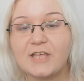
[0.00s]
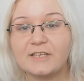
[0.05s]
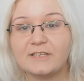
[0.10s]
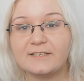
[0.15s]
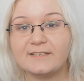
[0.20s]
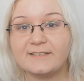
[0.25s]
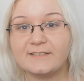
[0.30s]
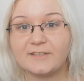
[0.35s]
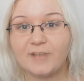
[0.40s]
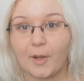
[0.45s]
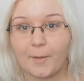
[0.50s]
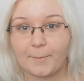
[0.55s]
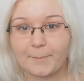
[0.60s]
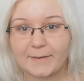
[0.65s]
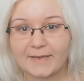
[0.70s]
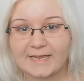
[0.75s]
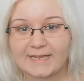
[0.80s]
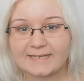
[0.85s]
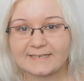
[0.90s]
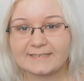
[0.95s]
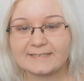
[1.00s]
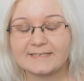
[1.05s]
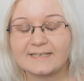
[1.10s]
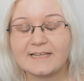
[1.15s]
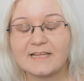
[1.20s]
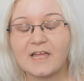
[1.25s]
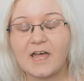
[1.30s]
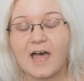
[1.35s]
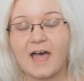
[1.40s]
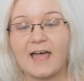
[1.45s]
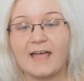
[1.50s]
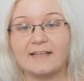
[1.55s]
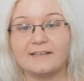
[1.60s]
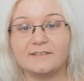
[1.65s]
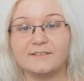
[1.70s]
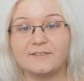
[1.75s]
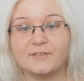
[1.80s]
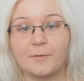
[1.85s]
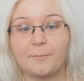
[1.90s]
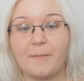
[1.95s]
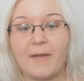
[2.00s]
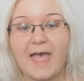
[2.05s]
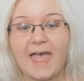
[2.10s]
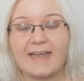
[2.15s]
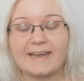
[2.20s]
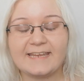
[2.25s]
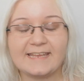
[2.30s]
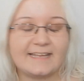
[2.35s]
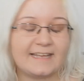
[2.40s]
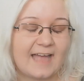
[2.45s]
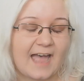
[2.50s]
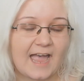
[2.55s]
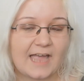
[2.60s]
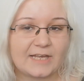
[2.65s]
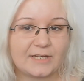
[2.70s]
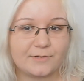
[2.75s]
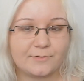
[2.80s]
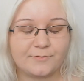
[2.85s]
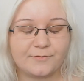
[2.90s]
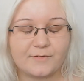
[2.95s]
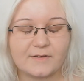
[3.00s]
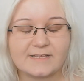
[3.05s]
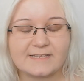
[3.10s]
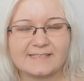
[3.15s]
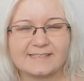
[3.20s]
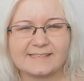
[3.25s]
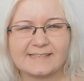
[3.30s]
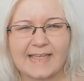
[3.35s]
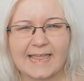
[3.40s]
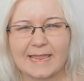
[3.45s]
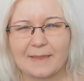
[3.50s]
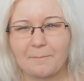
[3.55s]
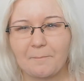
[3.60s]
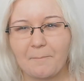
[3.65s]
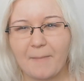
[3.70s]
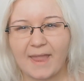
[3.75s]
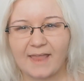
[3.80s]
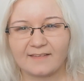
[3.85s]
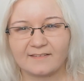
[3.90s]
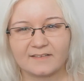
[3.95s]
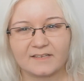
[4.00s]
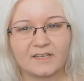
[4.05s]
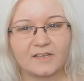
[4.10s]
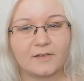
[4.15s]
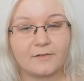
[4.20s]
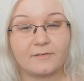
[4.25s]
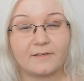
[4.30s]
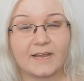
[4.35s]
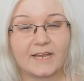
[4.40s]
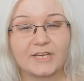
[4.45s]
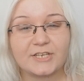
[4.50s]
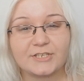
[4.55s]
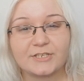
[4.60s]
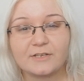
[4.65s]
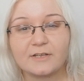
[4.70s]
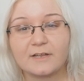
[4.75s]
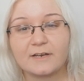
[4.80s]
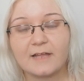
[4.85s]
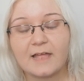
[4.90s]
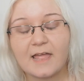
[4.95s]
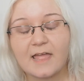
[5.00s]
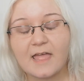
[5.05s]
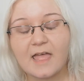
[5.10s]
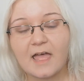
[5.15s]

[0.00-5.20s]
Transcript: stop it and stop any kind of same basic connection,